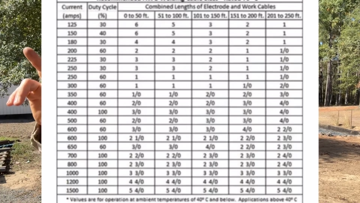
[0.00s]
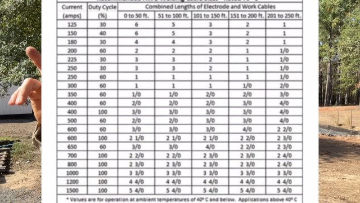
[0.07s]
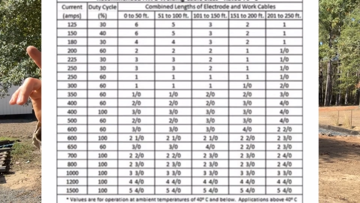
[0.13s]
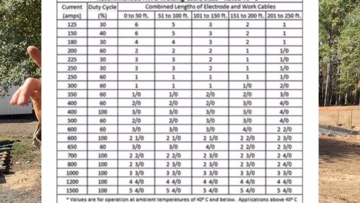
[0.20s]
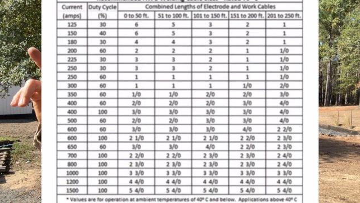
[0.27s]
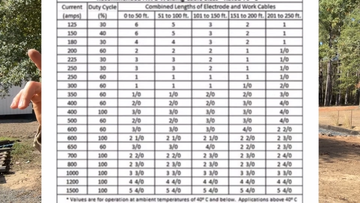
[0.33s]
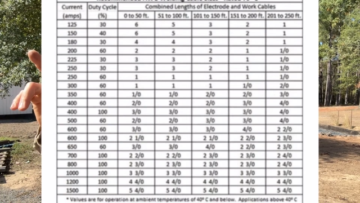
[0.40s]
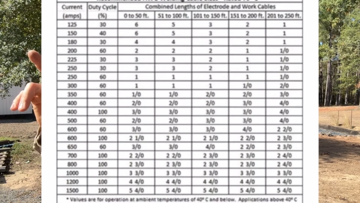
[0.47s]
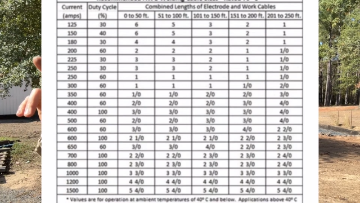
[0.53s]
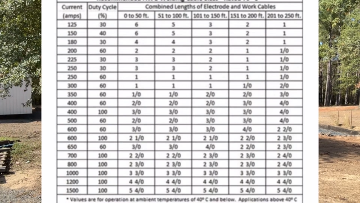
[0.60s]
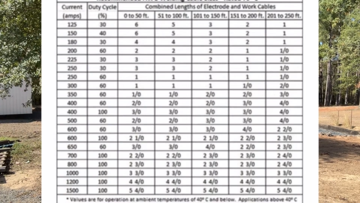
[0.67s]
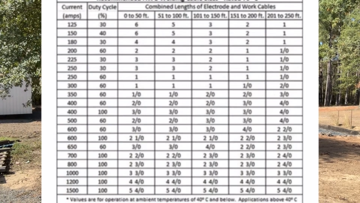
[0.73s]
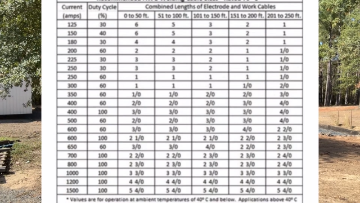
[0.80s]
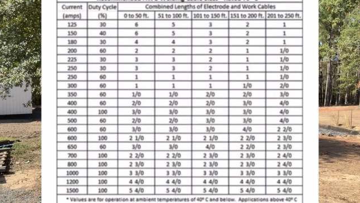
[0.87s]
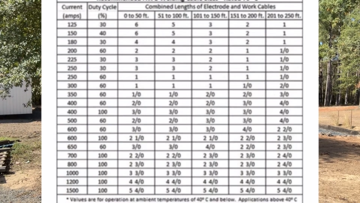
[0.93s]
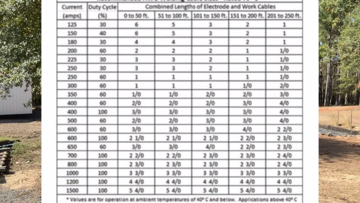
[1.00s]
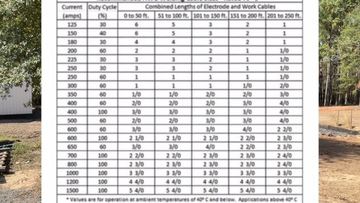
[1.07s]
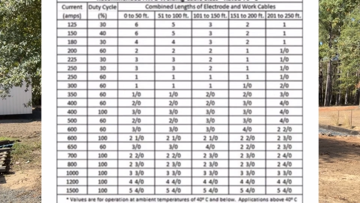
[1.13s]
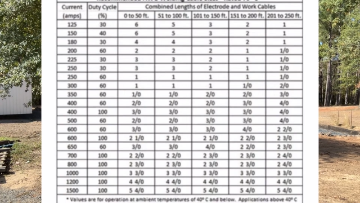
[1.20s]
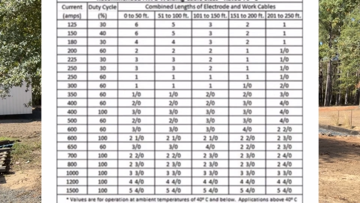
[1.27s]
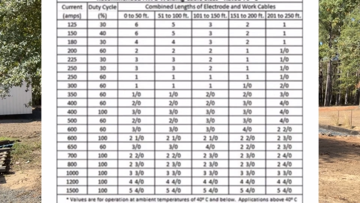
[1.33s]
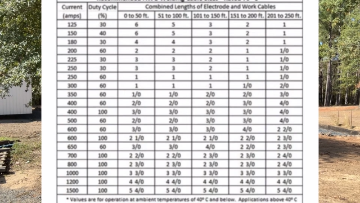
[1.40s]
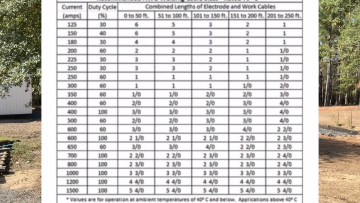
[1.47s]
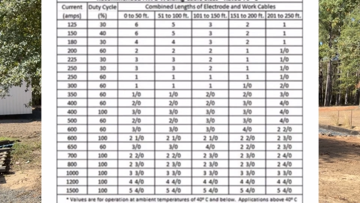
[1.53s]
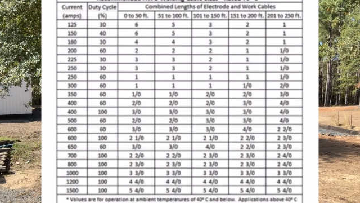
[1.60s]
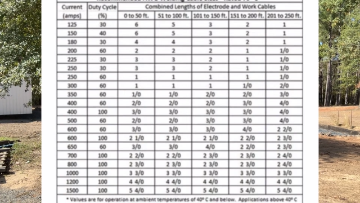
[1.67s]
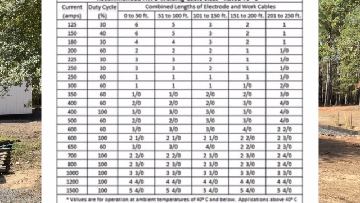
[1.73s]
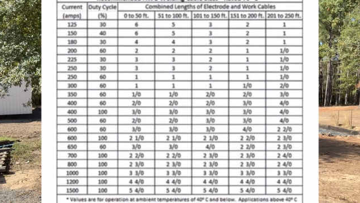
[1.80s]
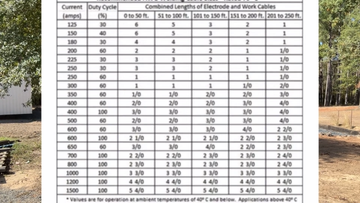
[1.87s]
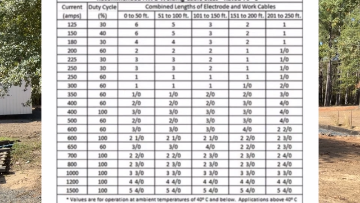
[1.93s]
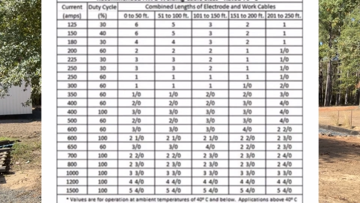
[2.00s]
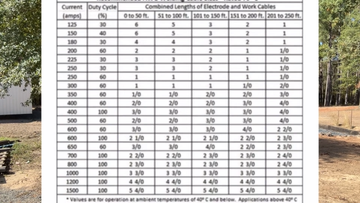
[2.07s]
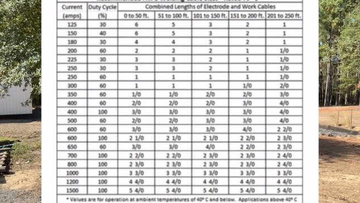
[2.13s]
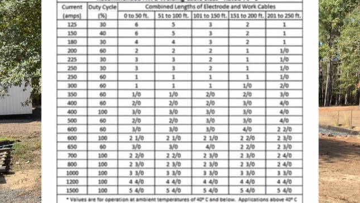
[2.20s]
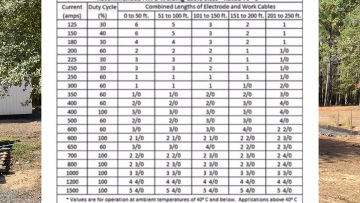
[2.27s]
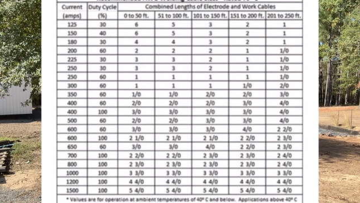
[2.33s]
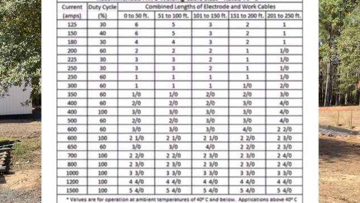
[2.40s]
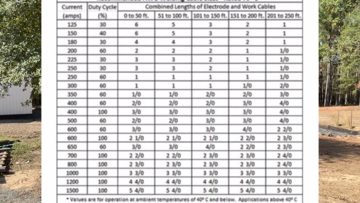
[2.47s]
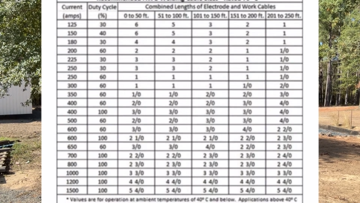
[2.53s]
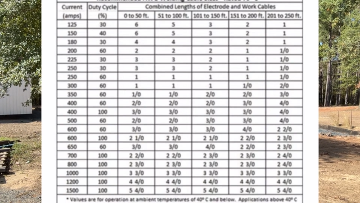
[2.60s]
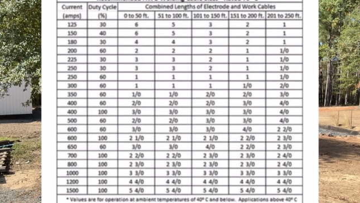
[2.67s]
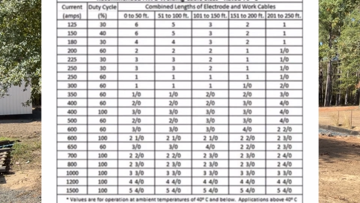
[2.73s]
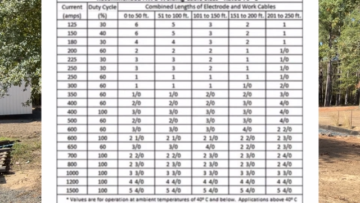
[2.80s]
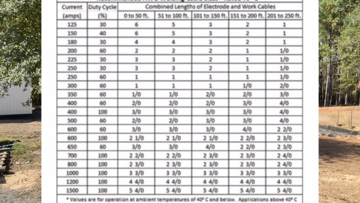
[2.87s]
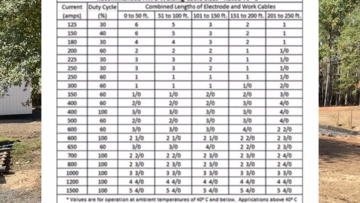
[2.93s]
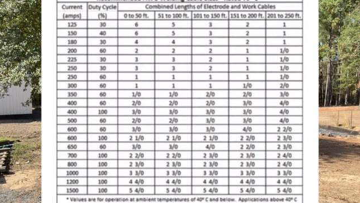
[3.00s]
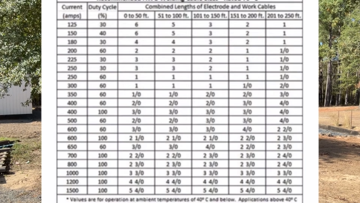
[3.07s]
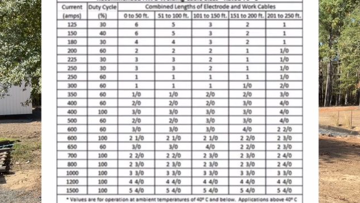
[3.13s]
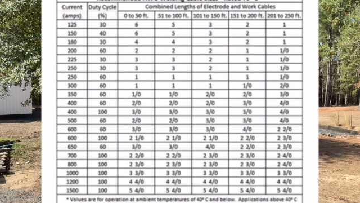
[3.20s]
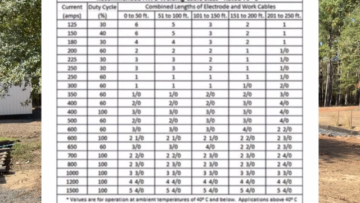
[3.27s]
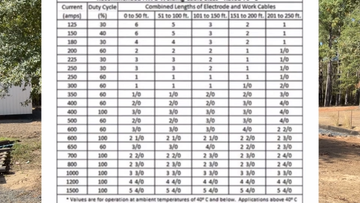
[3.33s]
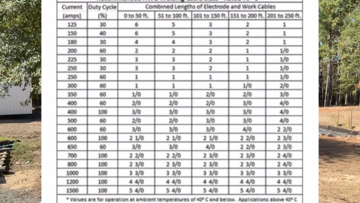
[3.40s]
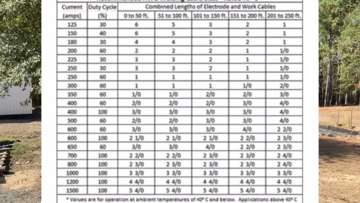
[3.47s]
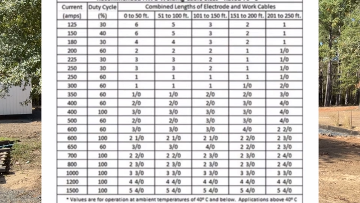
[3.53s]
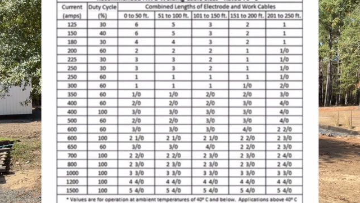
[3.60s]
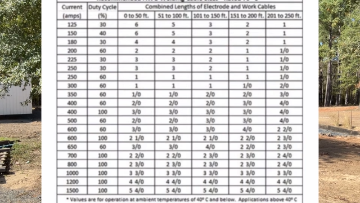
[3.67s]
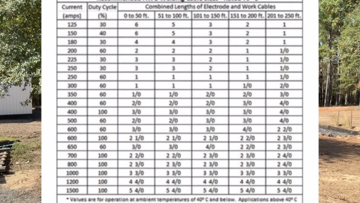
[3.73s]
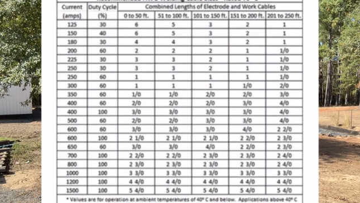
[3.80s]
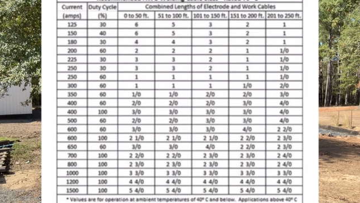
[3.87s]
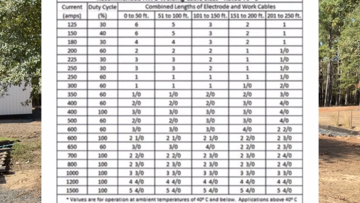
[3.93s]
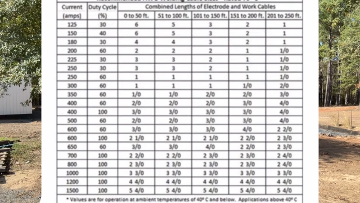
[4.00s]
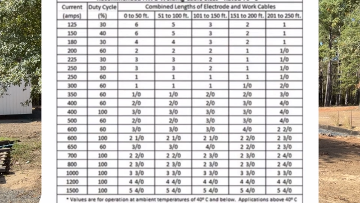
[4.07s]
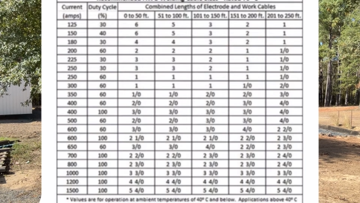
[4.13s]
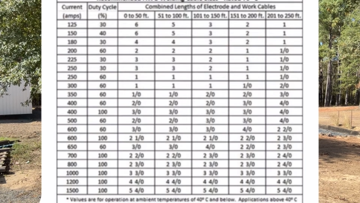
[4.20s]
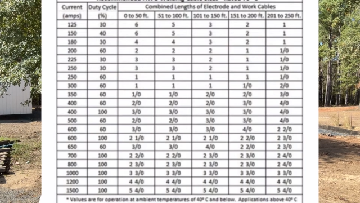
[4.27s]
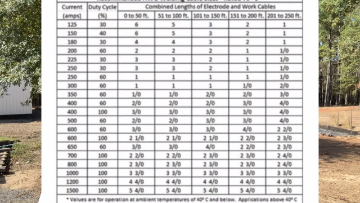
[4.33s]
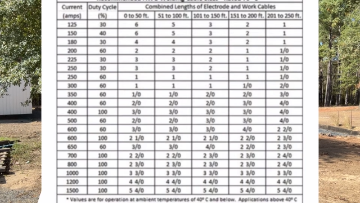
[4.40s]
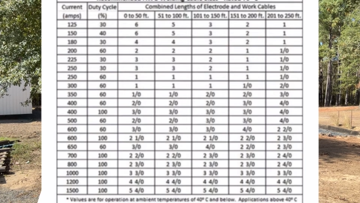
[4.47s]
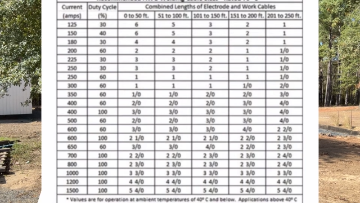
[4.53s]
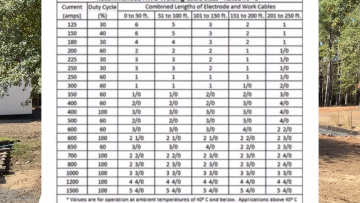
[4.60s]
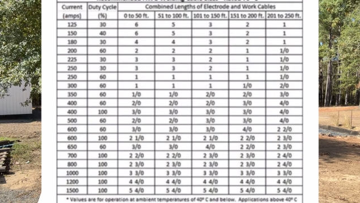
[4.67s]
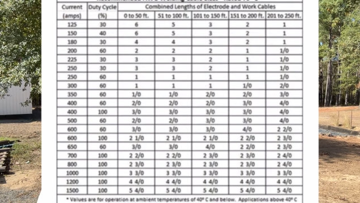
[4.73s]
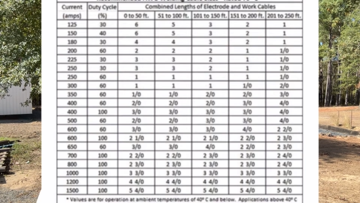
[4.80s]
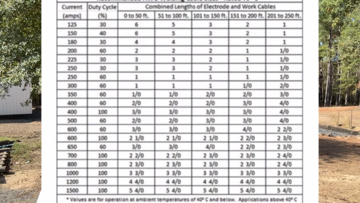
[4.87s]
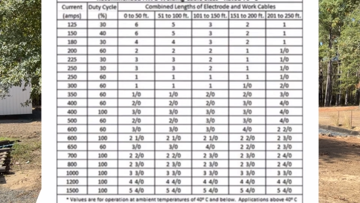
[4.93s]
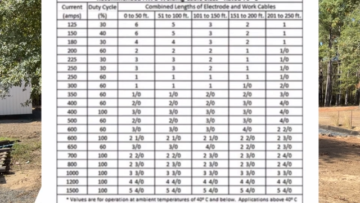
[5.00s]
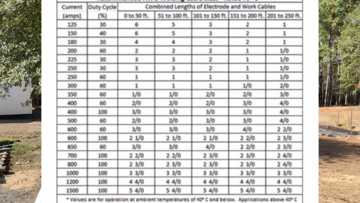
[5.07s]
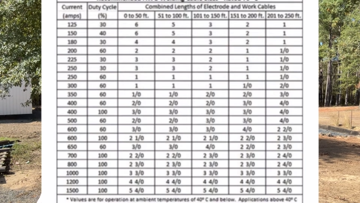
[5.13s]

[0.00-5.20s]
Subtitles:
No face is visible, so there are no lips to read.